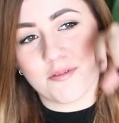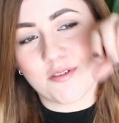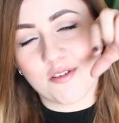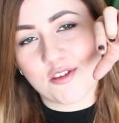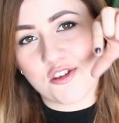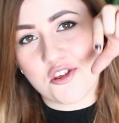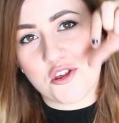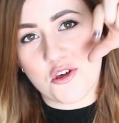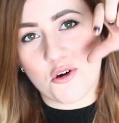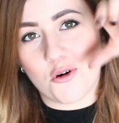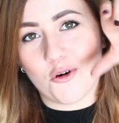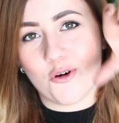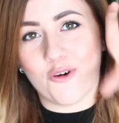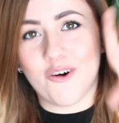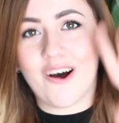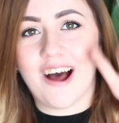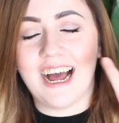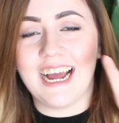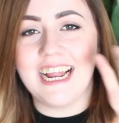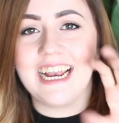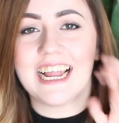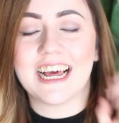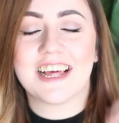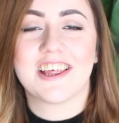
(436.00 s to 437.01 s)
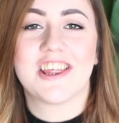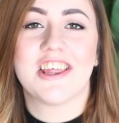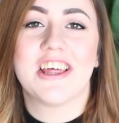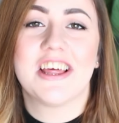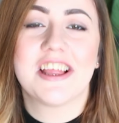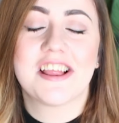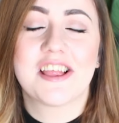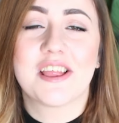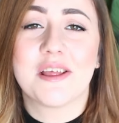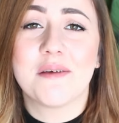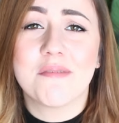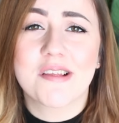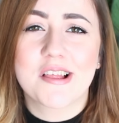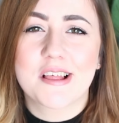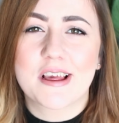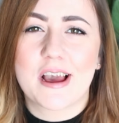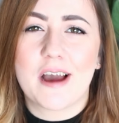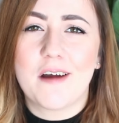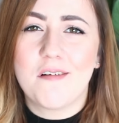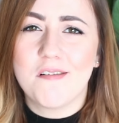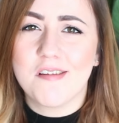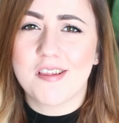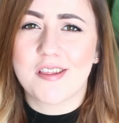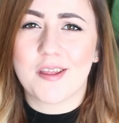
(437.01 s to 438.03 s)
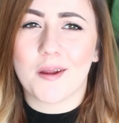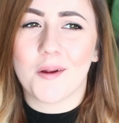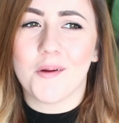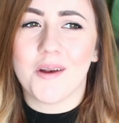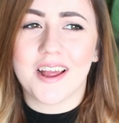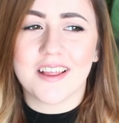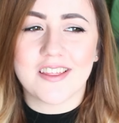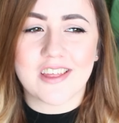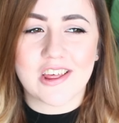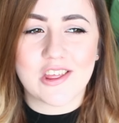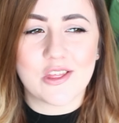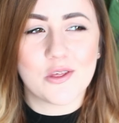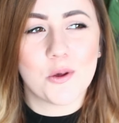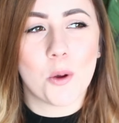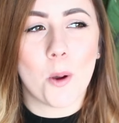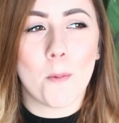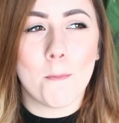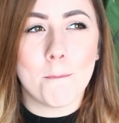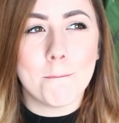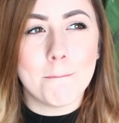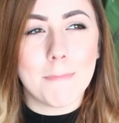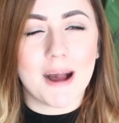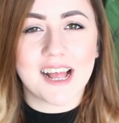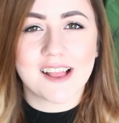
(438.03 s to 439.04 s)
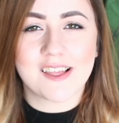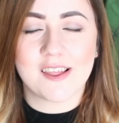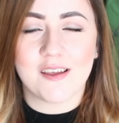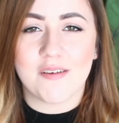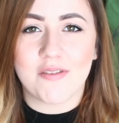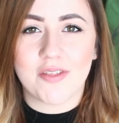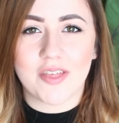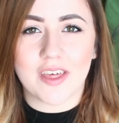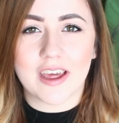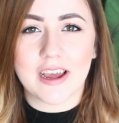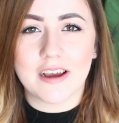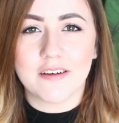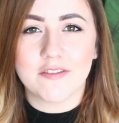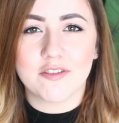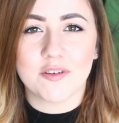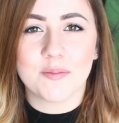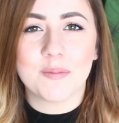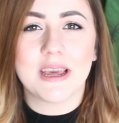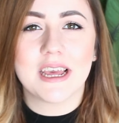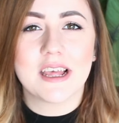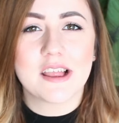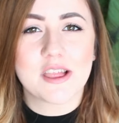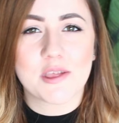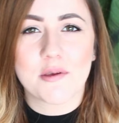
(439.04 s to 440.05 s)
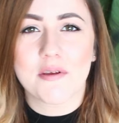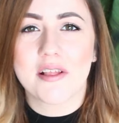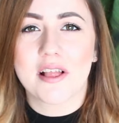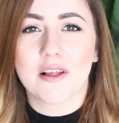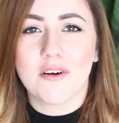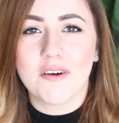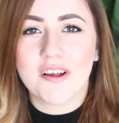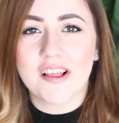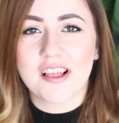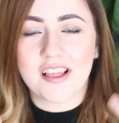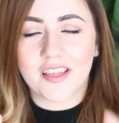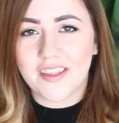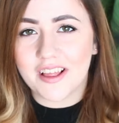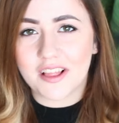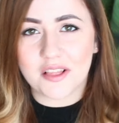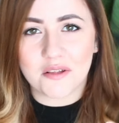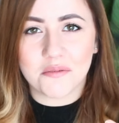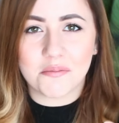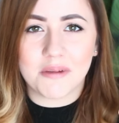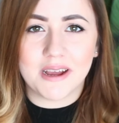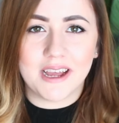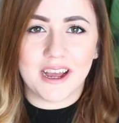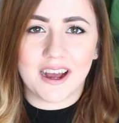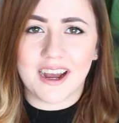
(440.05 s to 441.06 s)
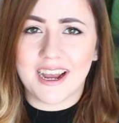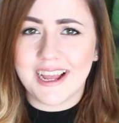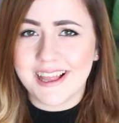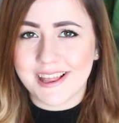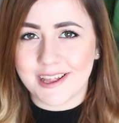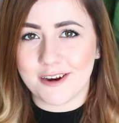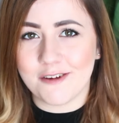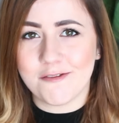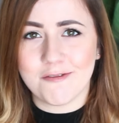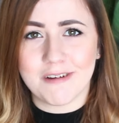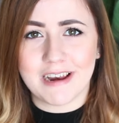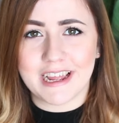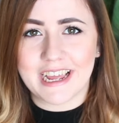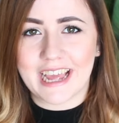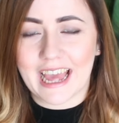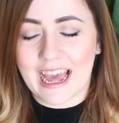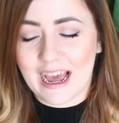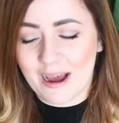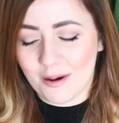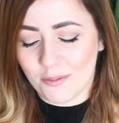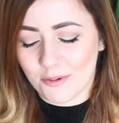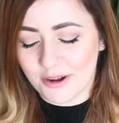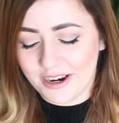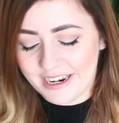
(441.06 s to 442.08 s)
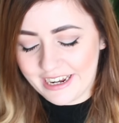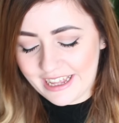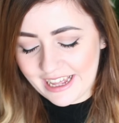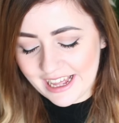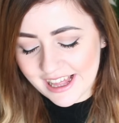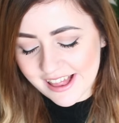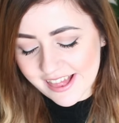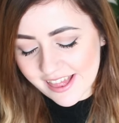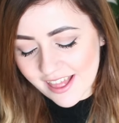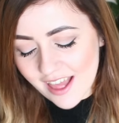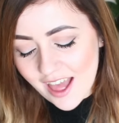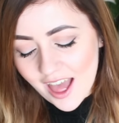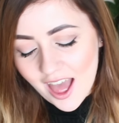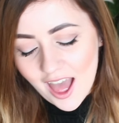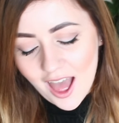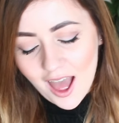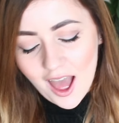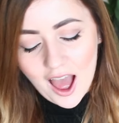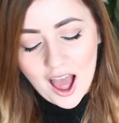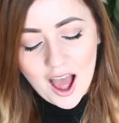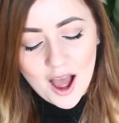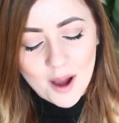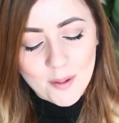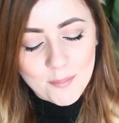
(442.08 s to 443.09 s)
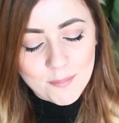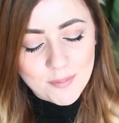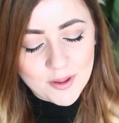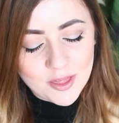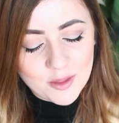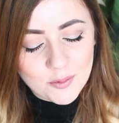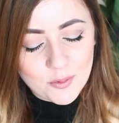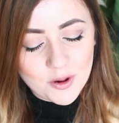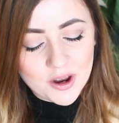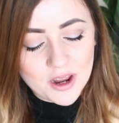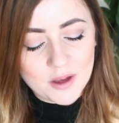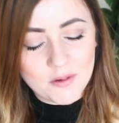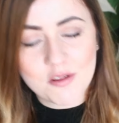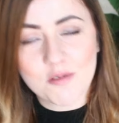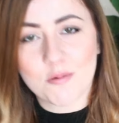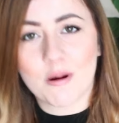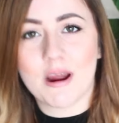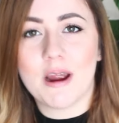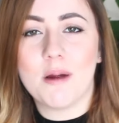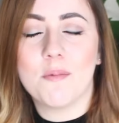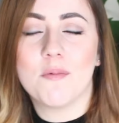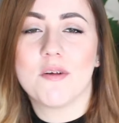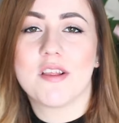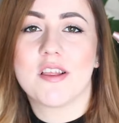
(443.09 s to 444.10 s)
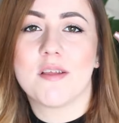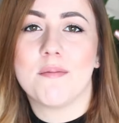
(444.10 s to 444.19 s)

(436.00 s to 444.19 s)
short eyelashes, so mascaras don't actually do a massive thing for me, so as long as something's on my eyes I don't really care what it is. But the one I was wearing was